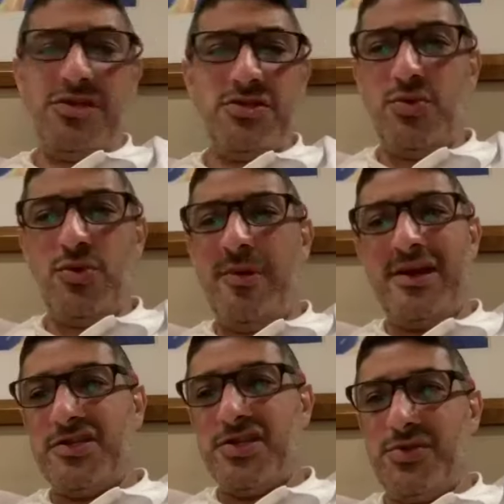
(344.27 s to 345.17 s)
we need to talk
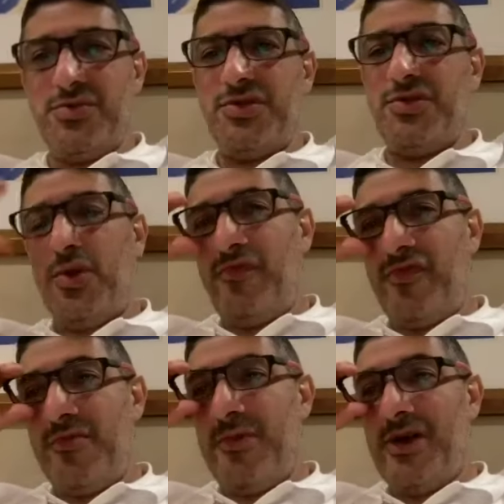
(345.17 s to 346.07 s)
about Chelsea not
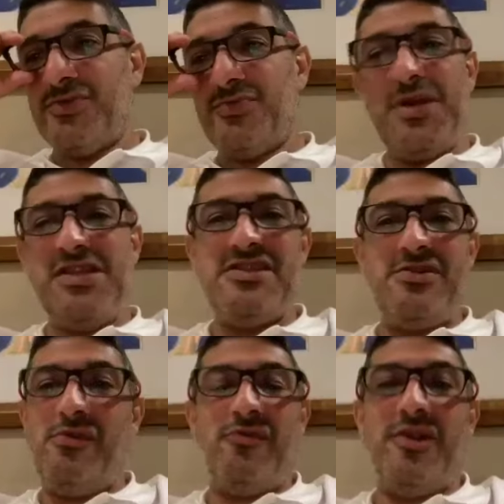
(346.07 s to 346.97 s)
offering much. We
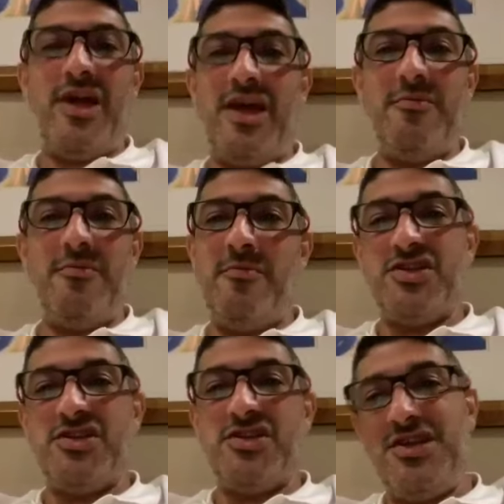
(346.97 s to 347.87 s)
didn't offer
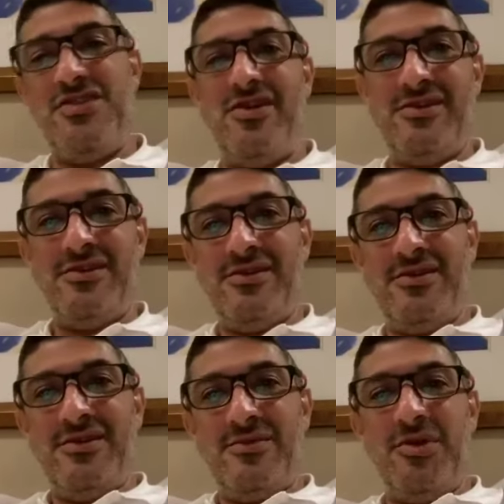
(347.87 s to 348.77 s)
much either,
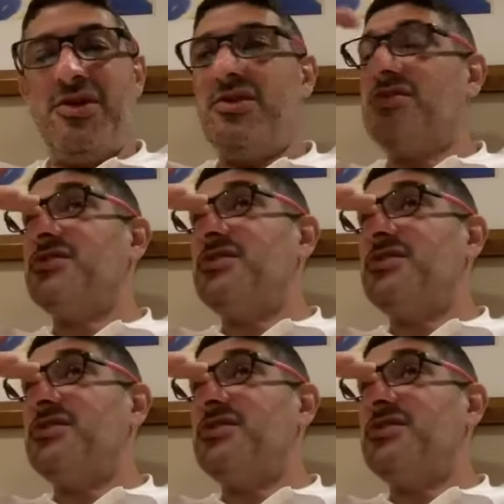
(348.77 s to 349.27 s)
because